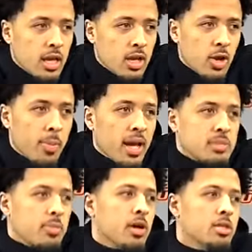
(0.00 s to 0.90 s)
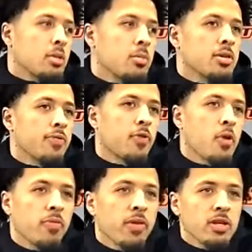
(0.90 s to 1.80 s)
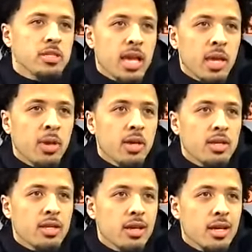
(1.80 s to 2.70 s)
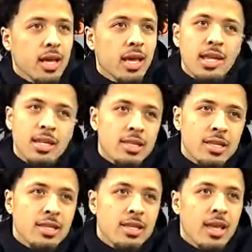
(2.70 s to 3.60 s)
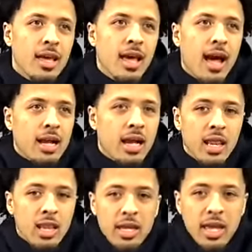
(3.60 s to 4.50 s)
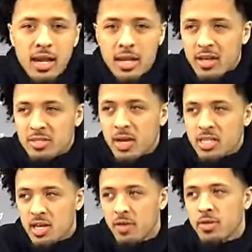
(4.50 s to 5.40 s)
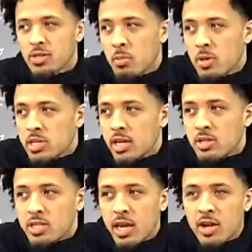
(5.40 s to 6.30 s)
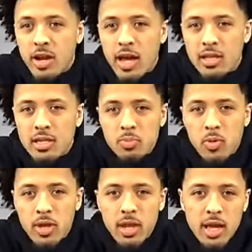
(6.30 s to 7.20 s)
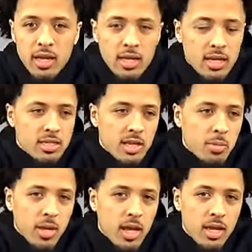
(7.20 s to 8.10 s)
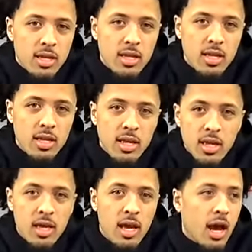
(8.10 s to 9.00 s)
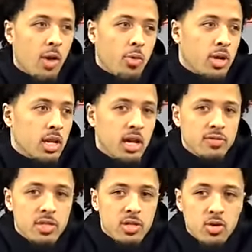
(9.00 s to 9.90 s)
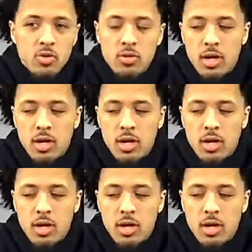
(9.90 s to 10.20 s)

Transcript: Basketball is almost a form of entertainment. And I kind of look at it as myself as almost an entertainer now at this point. Like, it's something that I really love to do.